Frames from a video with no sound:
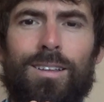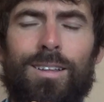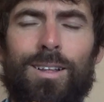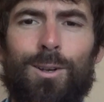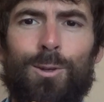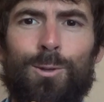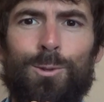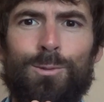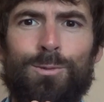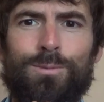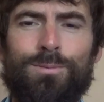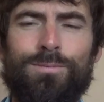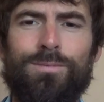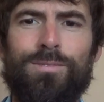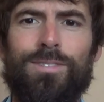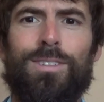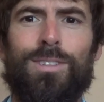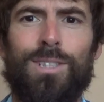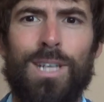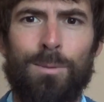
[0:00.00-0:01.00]
Hello,
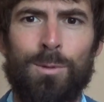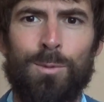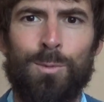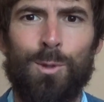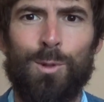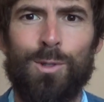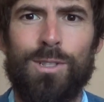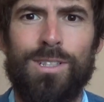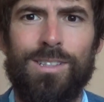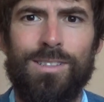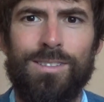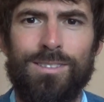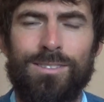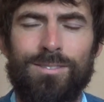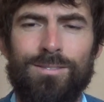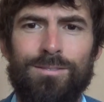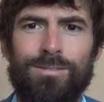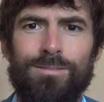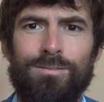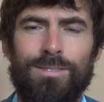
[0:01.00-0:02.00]
James Pogue
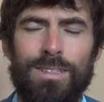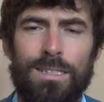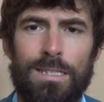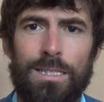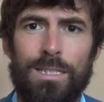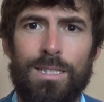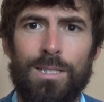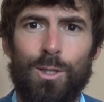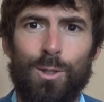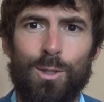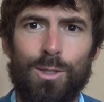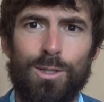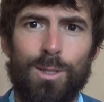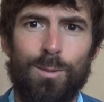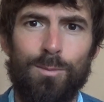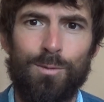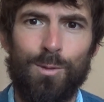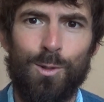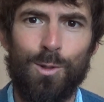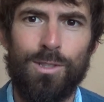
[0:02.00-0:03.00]
here. This is the Yoga
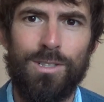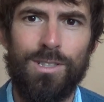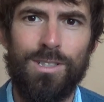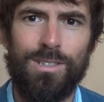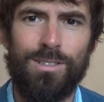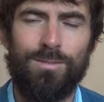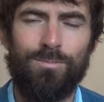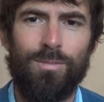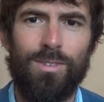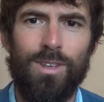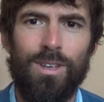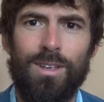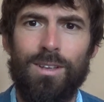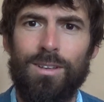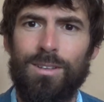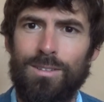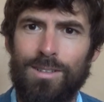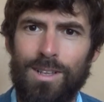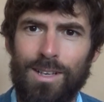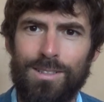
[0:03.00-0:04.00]
Top 40.
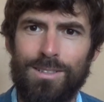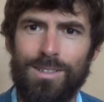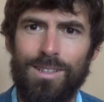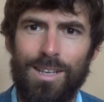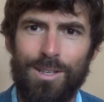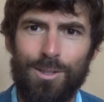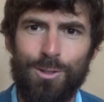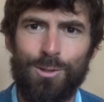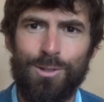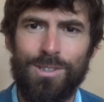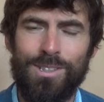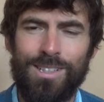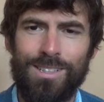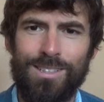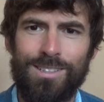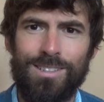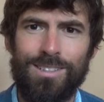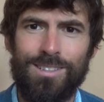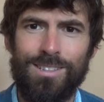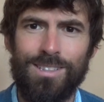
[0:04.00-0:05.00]
Next entry
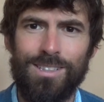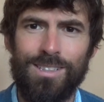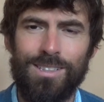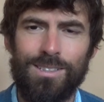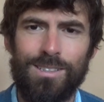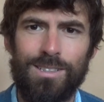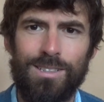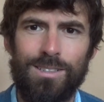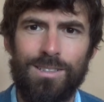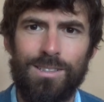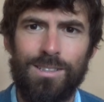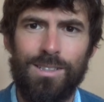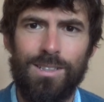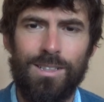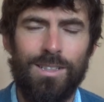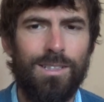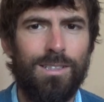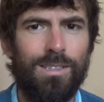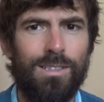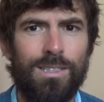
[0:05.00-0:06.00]
into the chart,
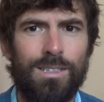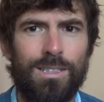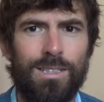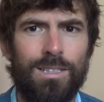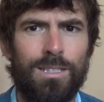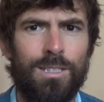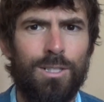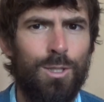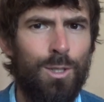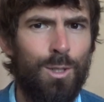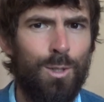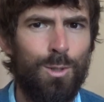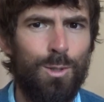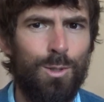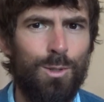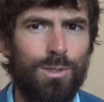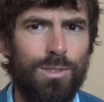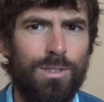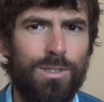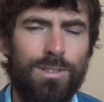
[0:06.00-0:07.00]

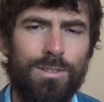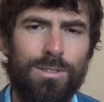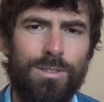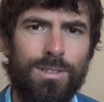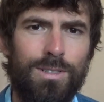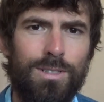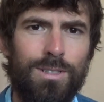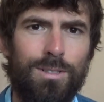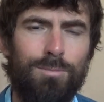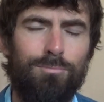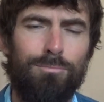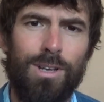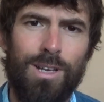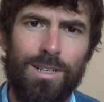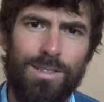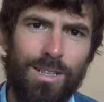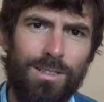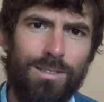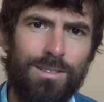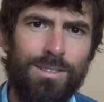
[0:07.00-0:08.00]
Torn
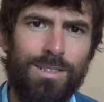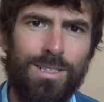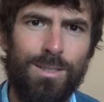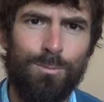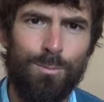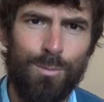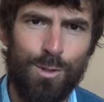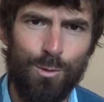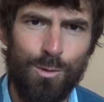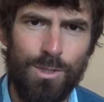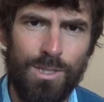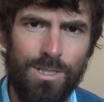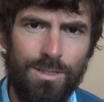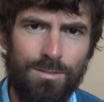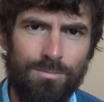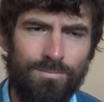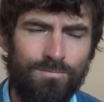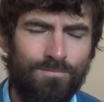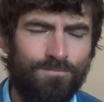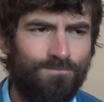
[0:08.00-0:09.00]
by Natalie
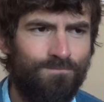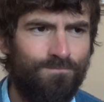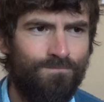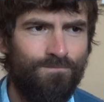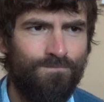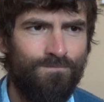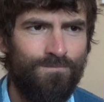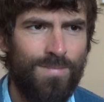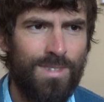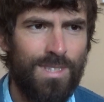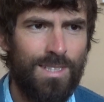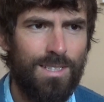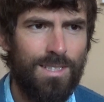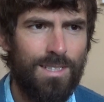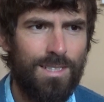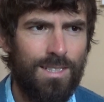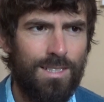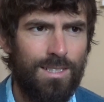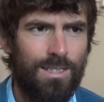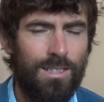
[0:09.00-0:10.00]
Imbruglia.
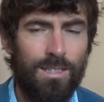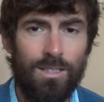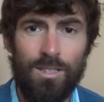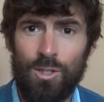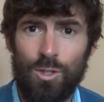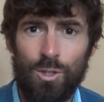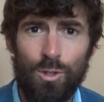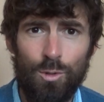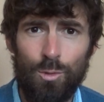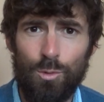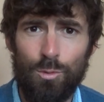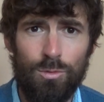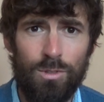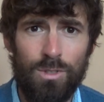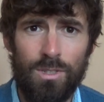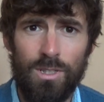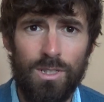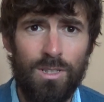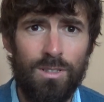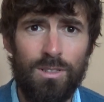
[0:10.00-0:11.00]

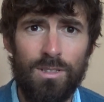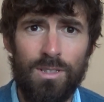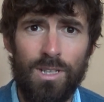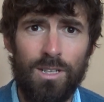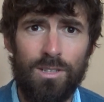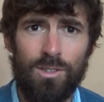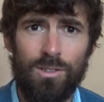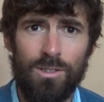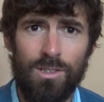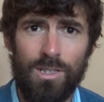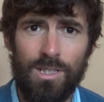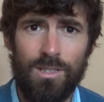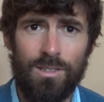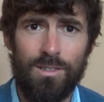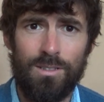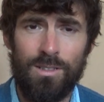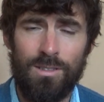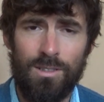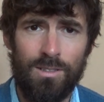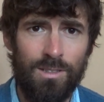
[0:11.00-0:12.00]
Huge international
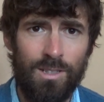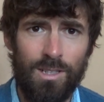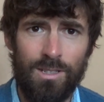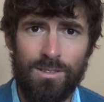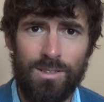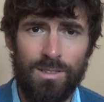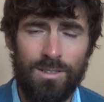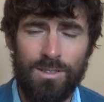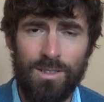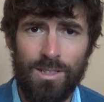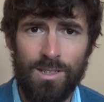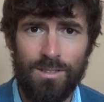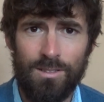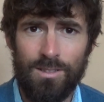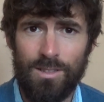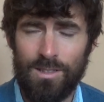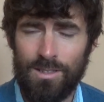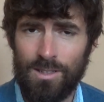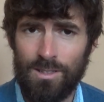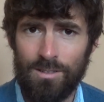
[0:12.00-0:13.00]
hit in the
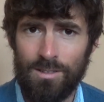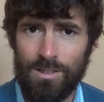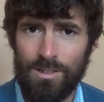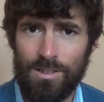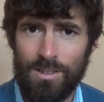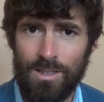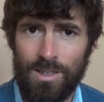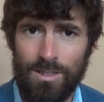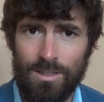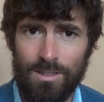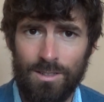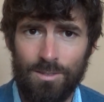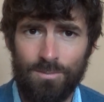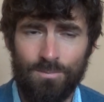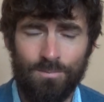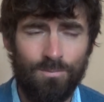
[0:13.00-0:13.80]
1990s, I understand.